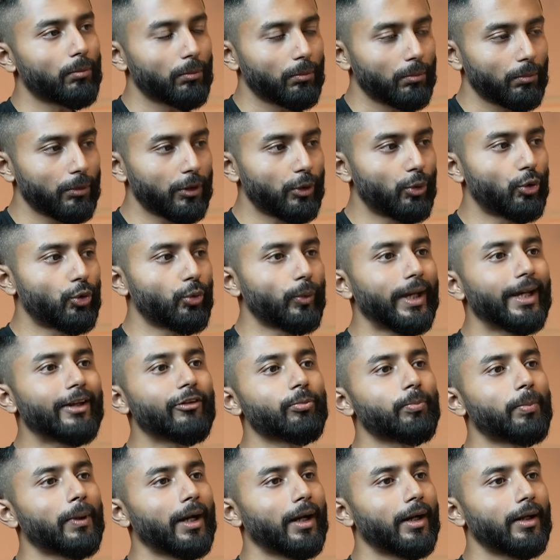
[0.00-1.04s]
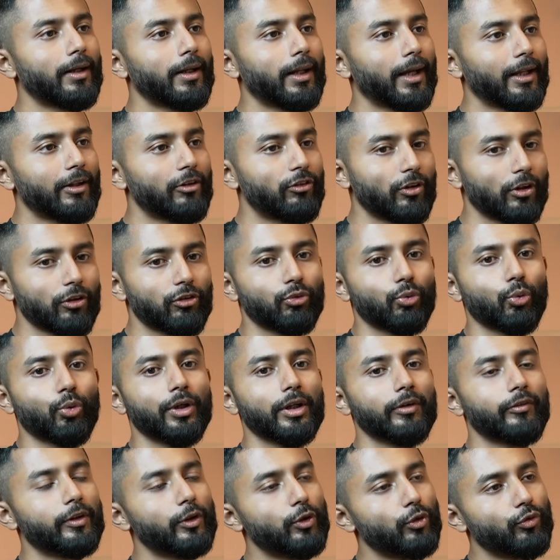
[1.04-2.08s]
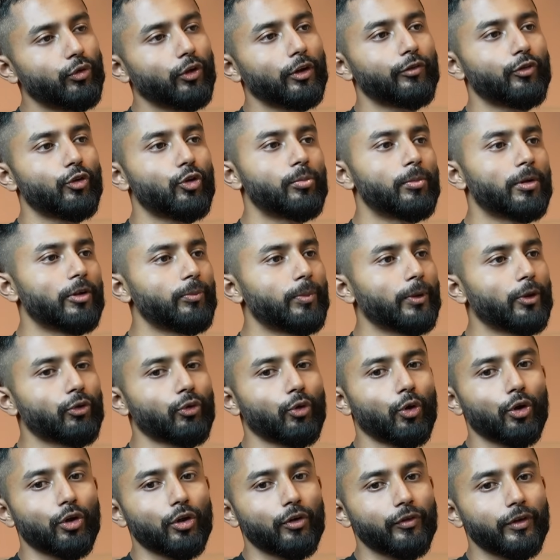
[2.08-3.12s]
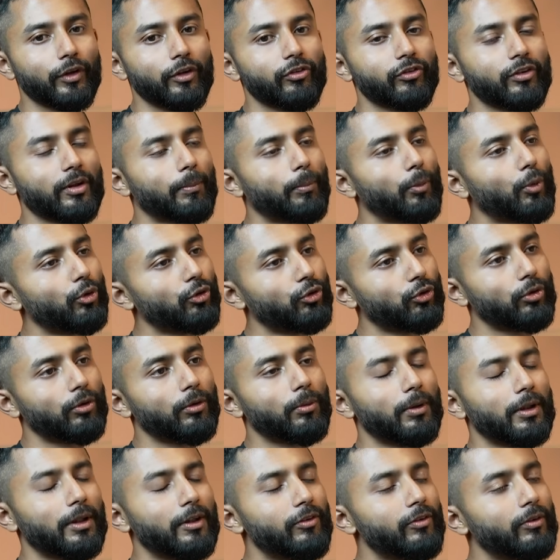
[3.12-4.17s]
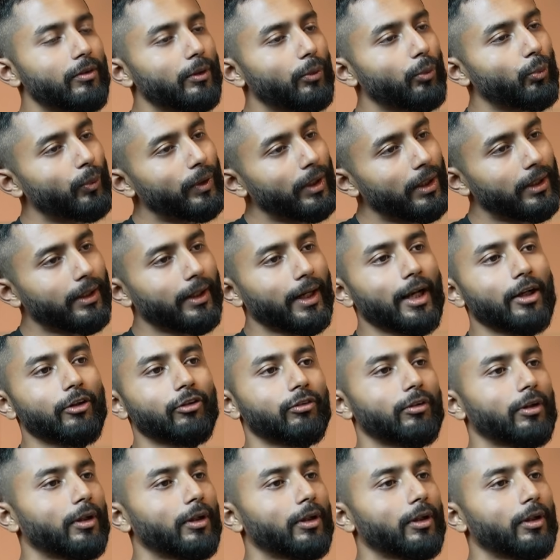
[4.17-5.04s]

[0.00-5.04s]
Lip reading: you to expand and just show revenue for a few months because all of this support will crash.